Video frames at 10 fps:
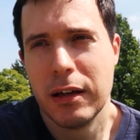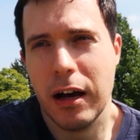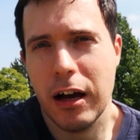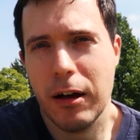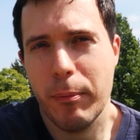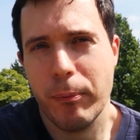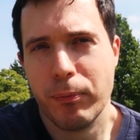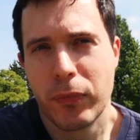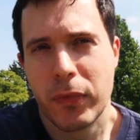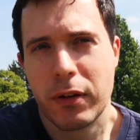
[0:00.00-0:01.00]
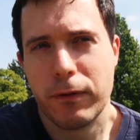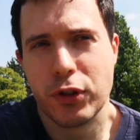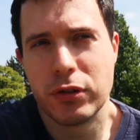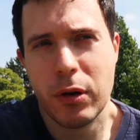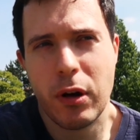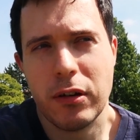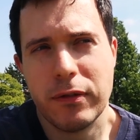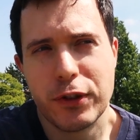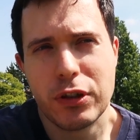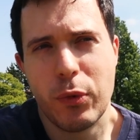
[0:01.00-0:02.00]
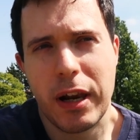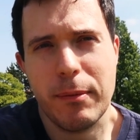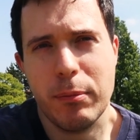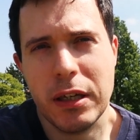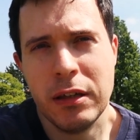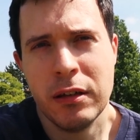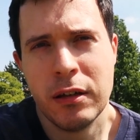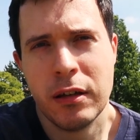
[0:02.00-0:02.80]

For someone like me,